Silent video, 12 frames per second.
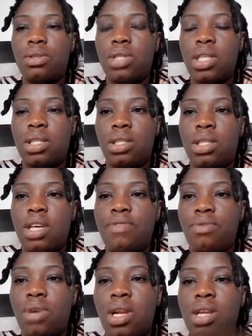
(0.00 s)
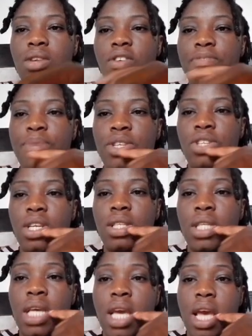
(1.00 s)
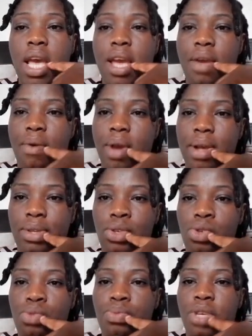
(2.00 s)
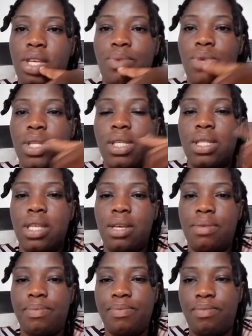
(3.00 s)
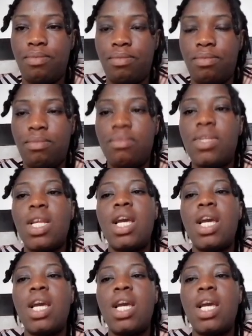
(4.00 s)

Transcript: Next question, 37. Cleaning of patient care areas should begin with the